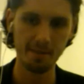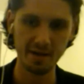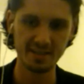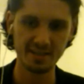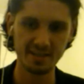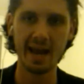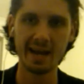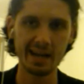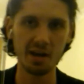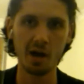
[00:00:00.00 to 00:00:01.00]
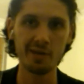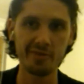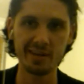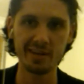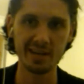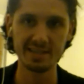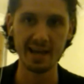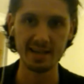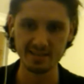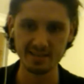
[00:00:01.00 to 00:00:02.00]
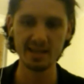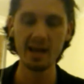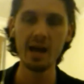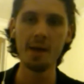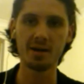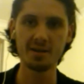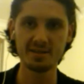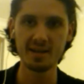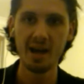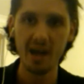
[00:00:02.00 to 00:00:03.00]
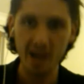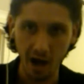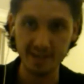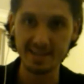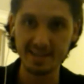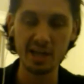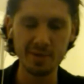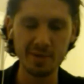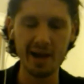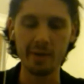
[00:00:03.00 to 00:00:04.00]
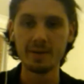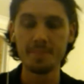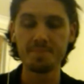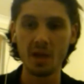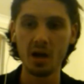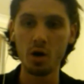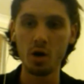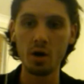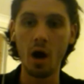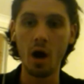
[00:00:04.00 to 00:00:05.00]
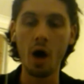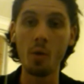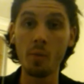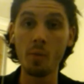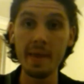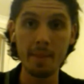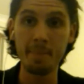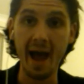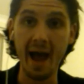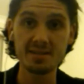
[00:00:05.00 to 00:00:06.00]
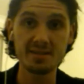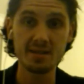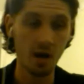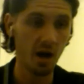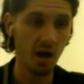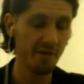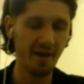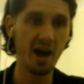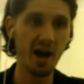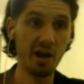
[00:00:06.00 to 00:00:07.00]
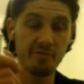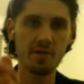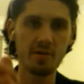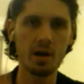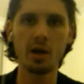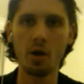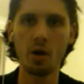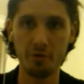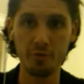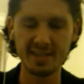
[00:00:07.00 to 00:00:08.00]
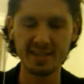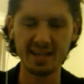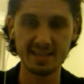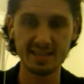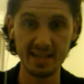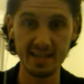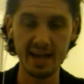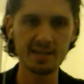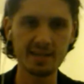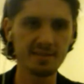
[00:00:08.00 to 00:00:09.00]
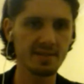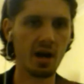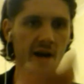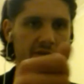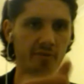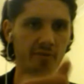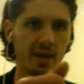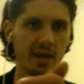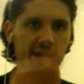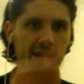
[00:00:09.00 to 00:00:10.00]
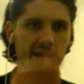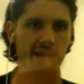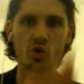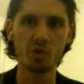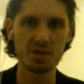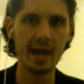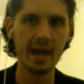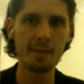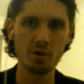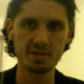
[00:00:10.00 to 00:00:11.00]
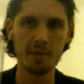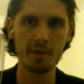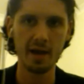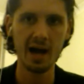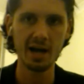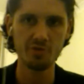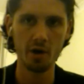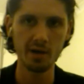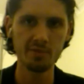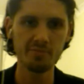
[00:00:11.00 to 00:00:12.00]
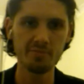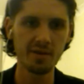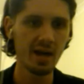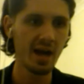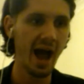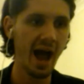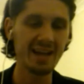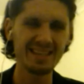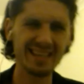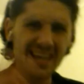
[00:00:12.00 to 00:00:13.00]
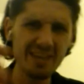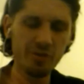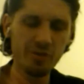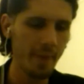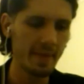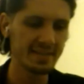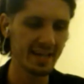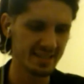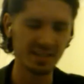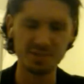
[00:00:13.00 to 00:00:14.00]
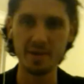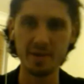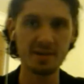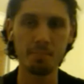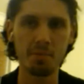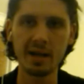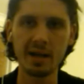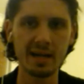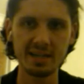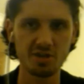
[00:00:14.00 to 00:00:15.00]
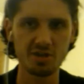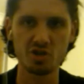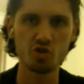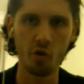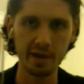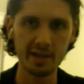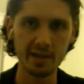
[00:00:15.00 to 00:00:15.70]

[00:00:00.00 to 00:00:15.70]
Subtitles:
bloody Stanley knife in your discs. Because I tell you now, in the past, I've like on the 360 days, I've like installed a game onto my hard drive, and even when the disc has been completely destroyed,